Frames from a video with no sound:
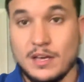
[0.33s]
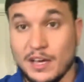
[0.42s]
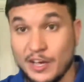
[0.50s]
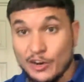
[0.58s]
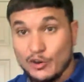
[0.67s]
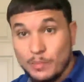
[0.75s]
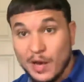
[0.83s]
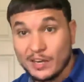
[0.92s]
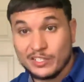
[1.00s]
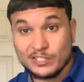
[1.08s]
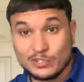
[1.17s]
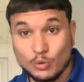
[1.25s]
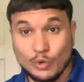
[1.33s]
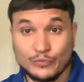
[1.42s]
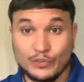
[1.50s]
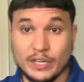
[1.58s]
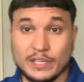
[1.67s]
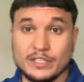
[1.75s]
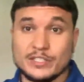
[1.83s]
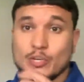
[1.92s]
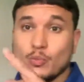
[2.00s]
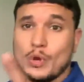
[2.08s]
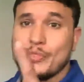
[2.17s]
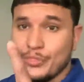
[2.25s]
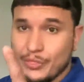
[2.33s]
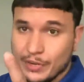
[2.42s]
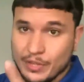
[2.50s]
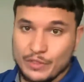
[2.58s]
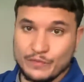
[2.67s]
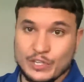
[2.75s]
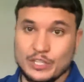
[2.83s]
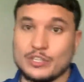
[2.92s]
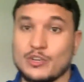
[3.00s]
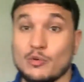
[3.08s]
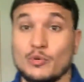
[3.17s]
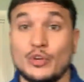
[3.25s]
Hey everybody, it's Lloyd Fernandez here with another video.